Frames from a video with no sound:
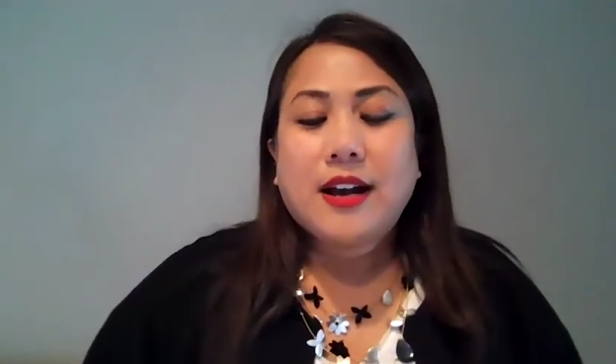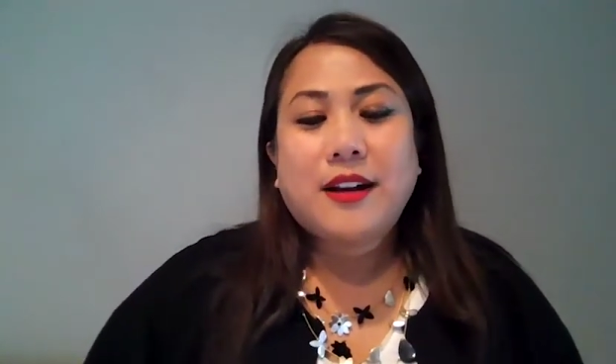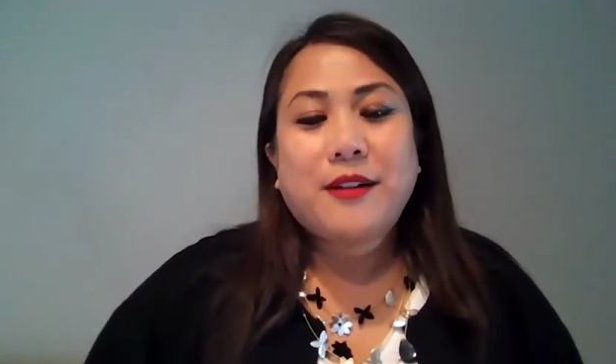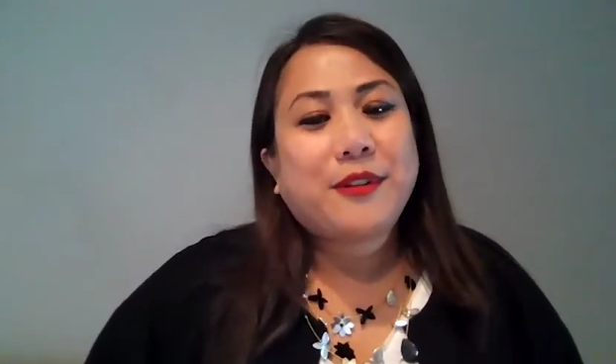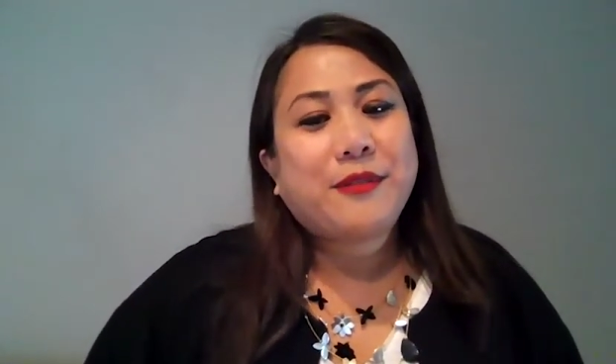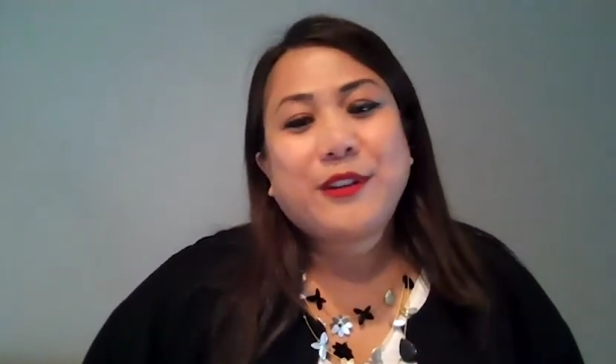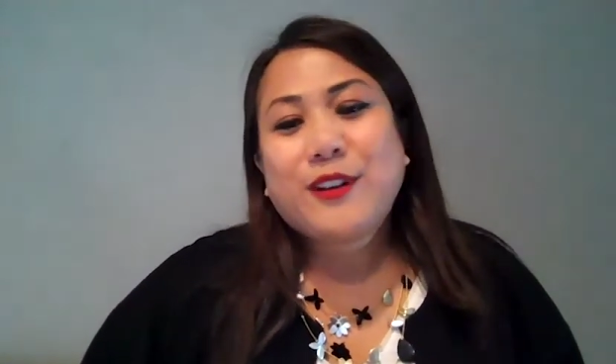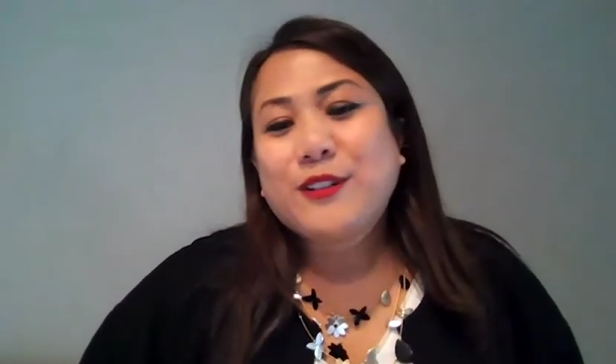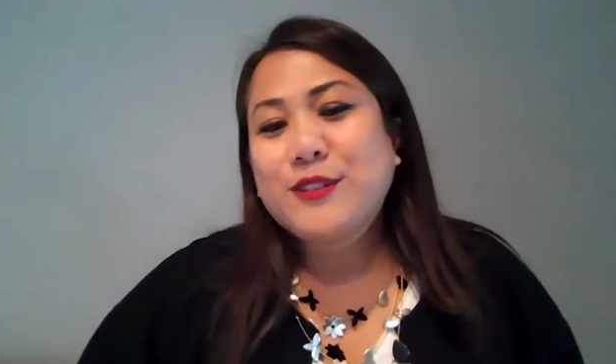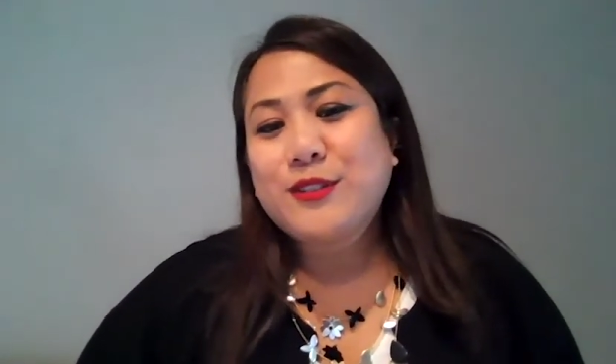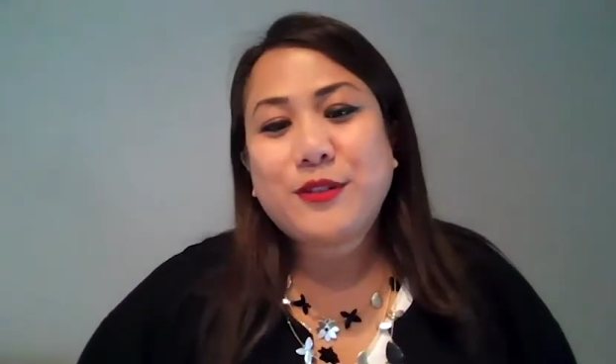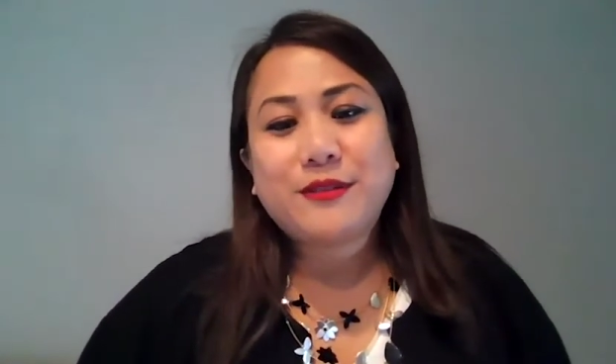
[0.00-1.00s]
Um, and we
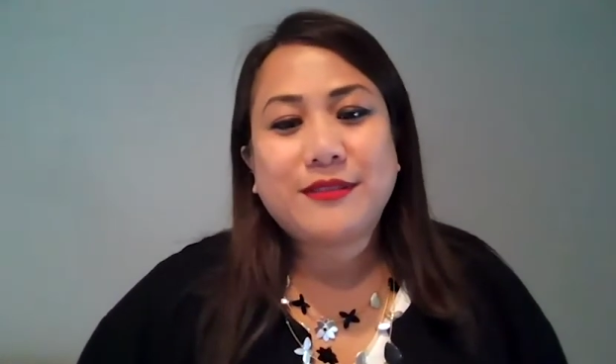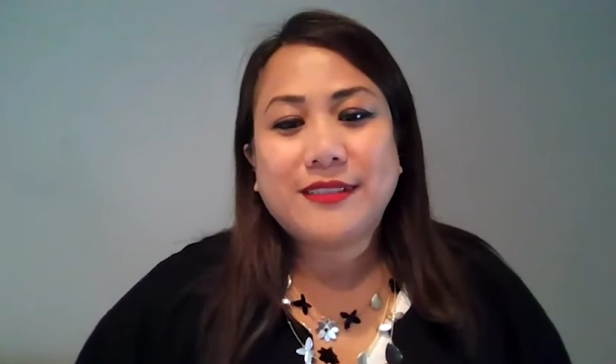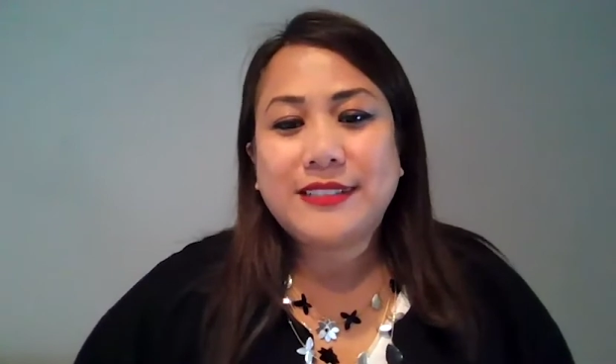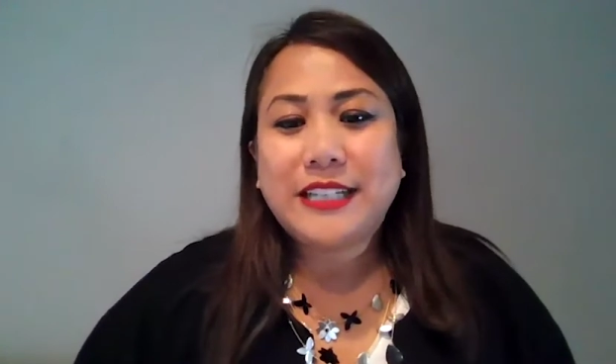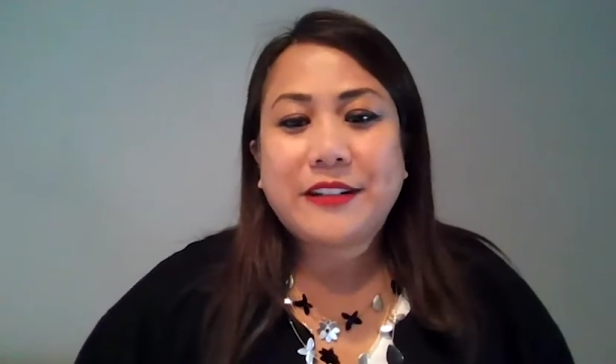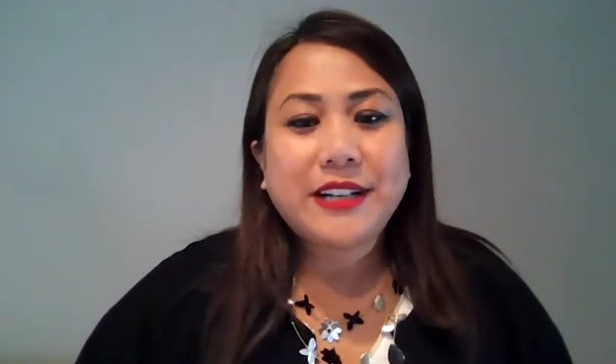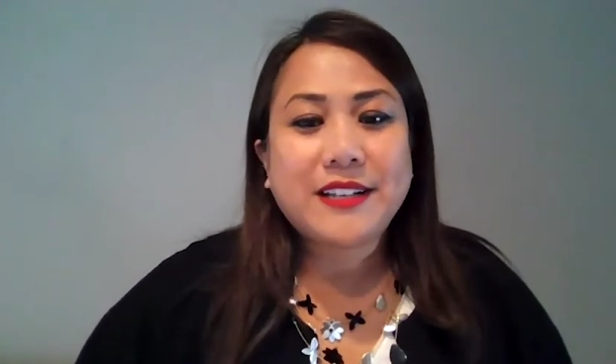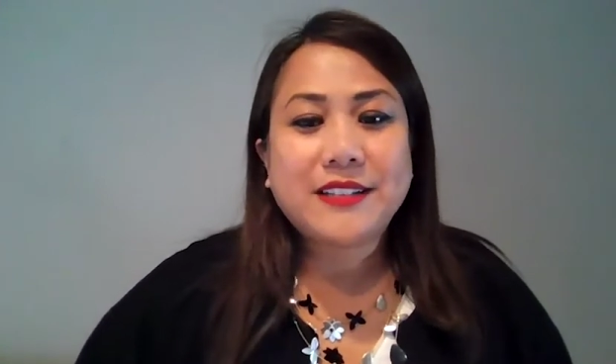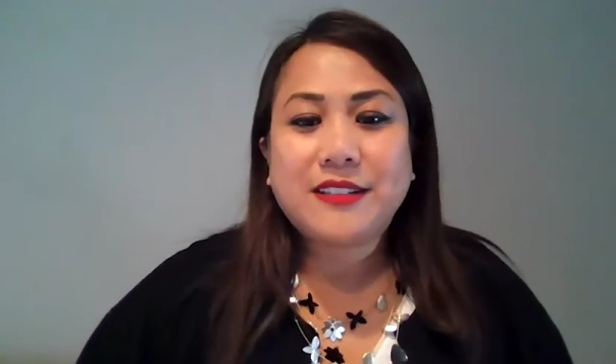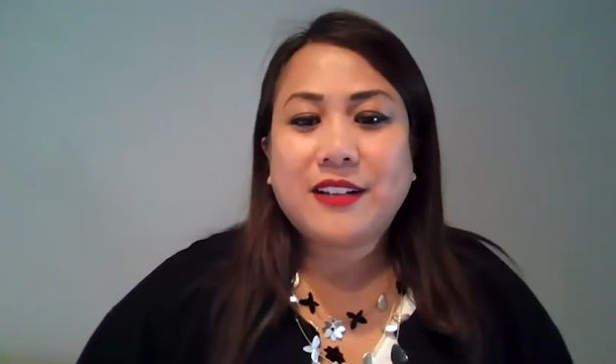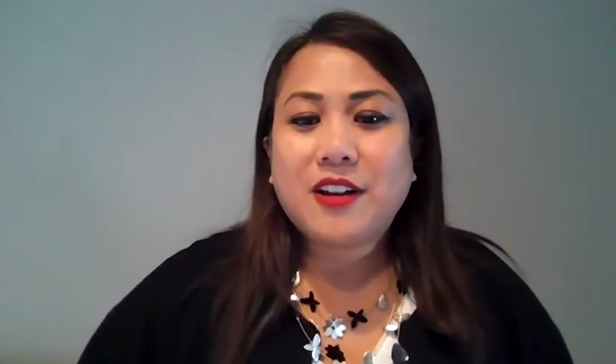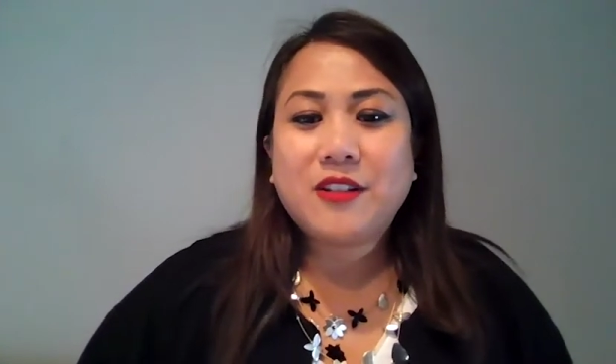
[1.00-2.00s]
also know dairy
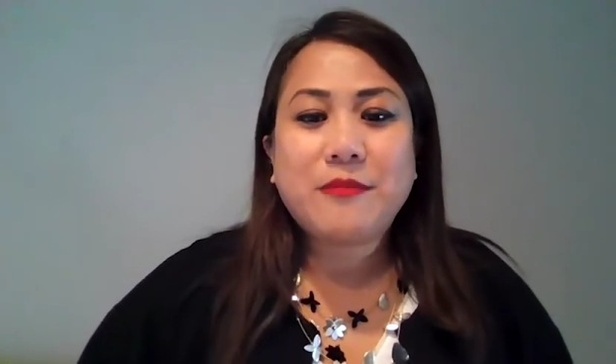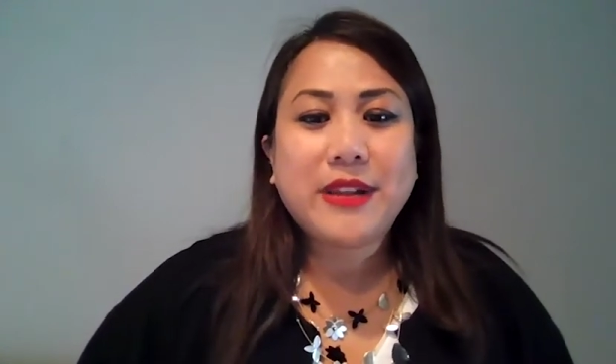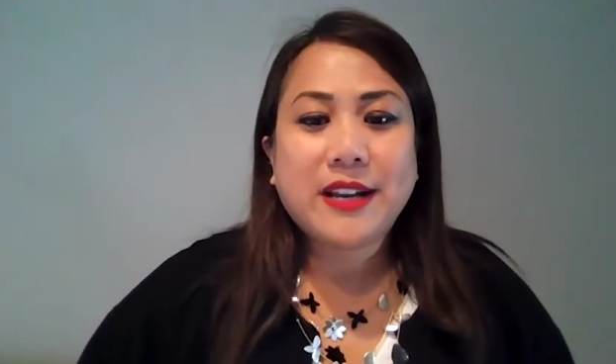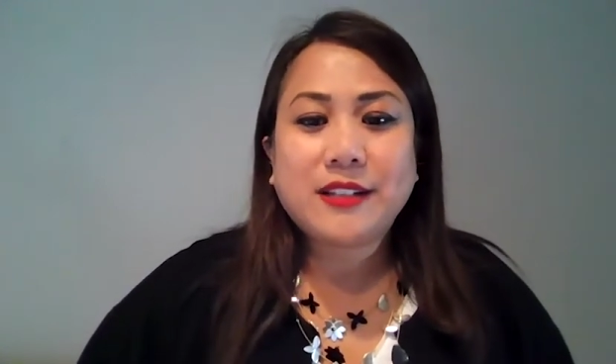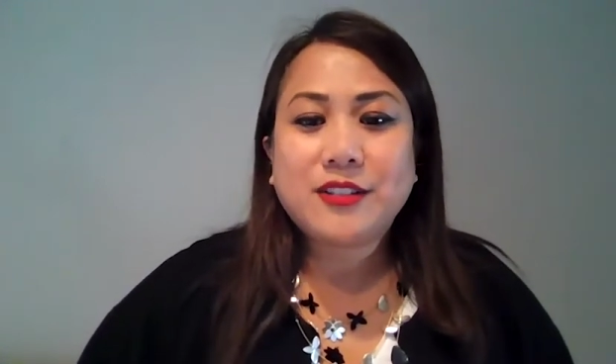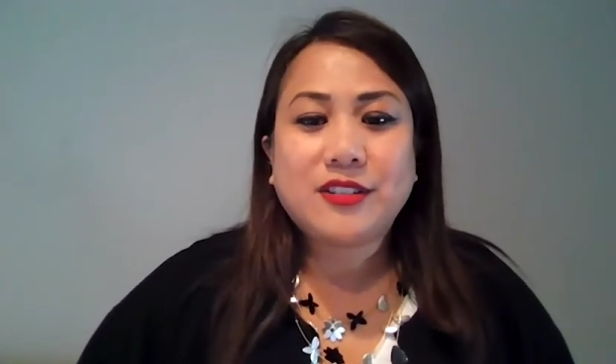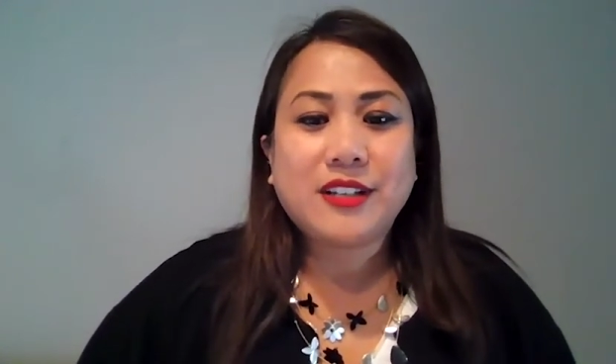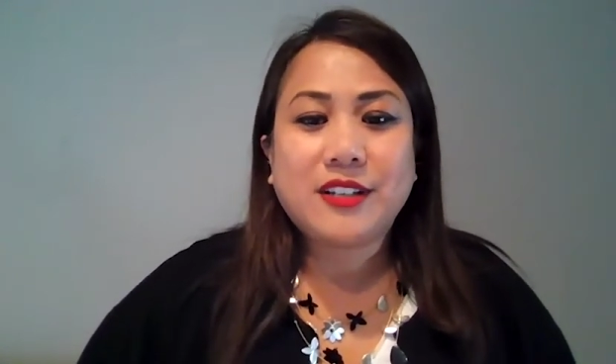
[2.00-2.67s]
has an unmatched